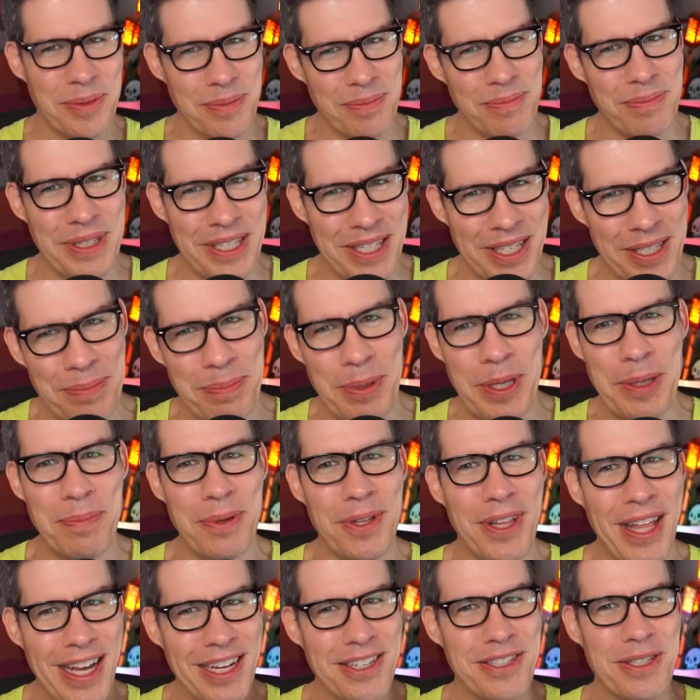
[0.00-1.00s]
because
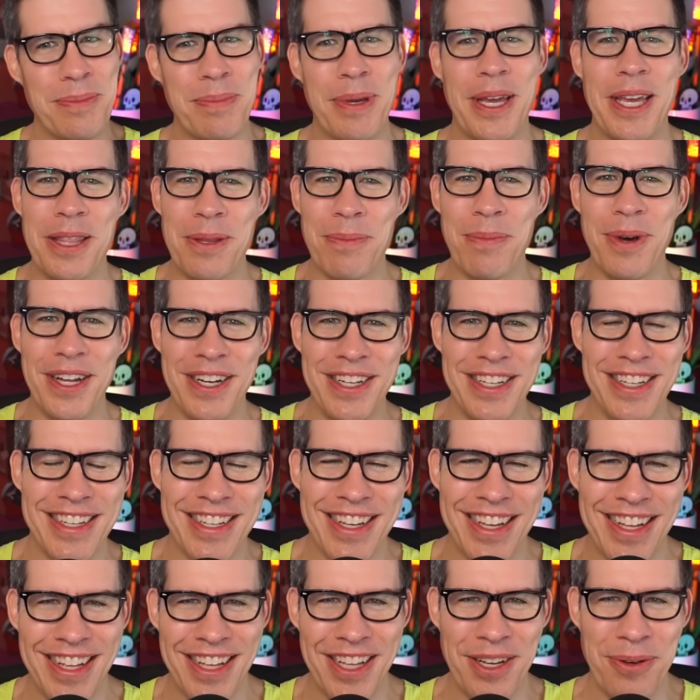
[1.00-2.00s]
people actually pay the money
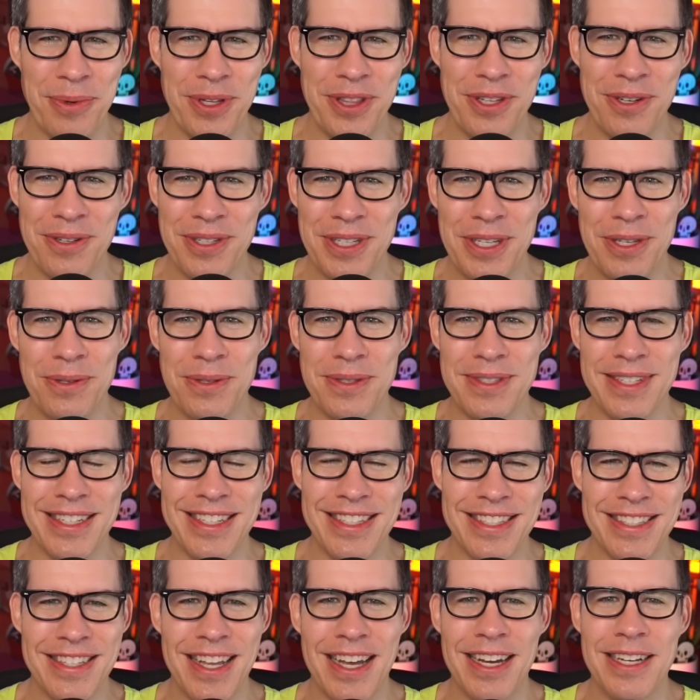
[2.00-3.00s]
when they're used, and
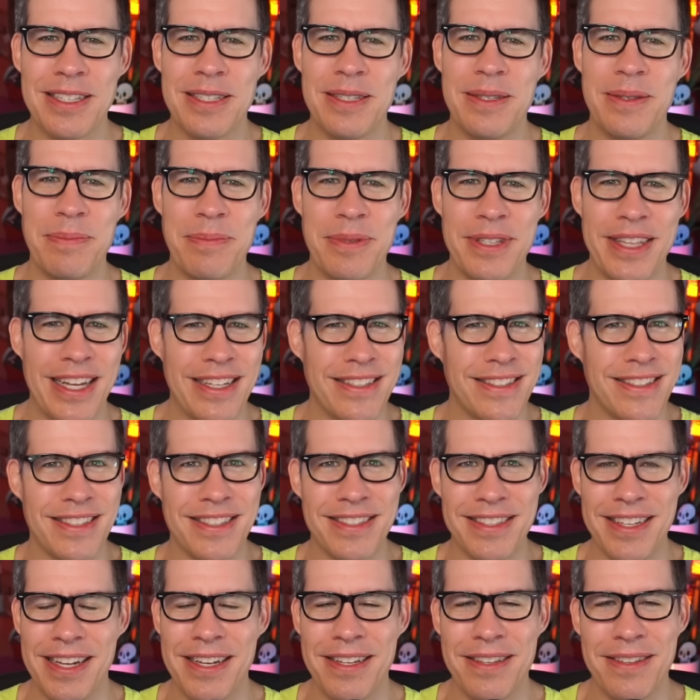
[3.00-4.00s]
it sucks, but that's the
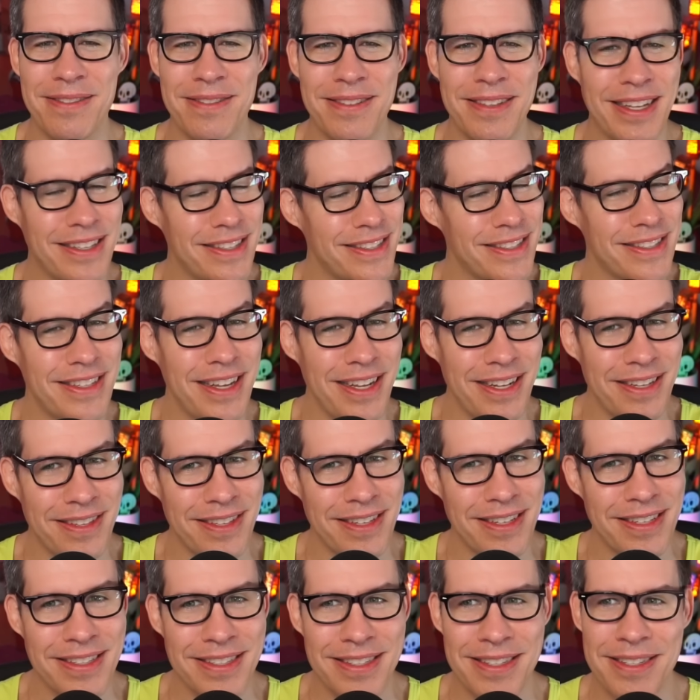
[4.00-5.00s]
state of
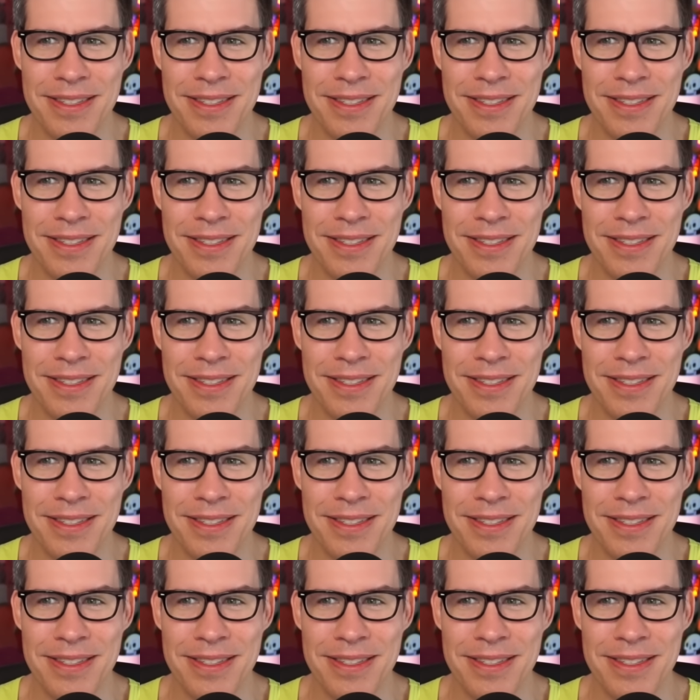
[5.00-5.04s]
things.